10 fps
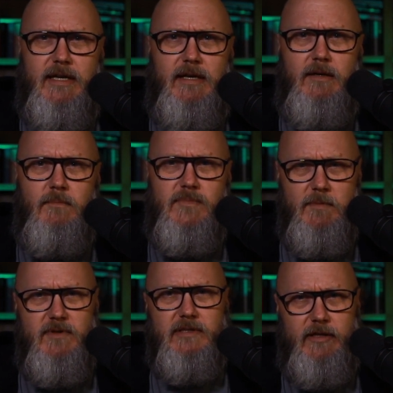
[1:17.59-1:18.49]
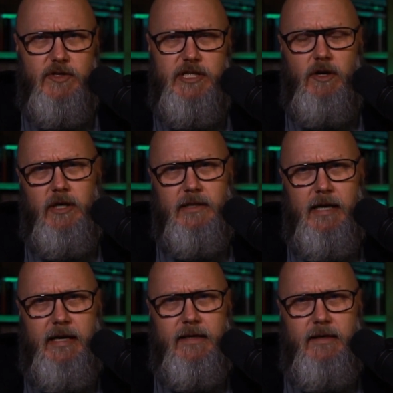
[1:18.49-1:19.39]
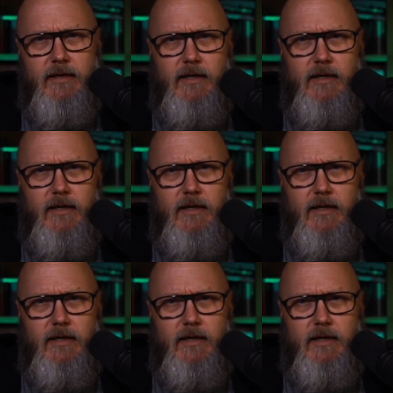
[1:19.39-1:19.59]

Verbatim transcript: and some of the liturgy online